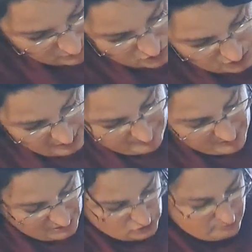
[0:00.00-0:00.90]
once you're happy
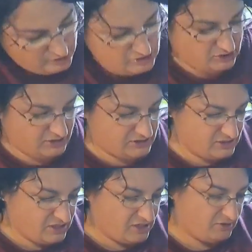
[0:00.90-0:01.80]
that your bottle is
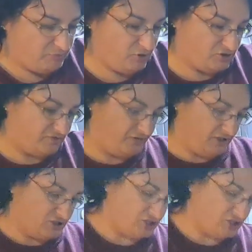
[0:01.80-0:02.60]
beautiful and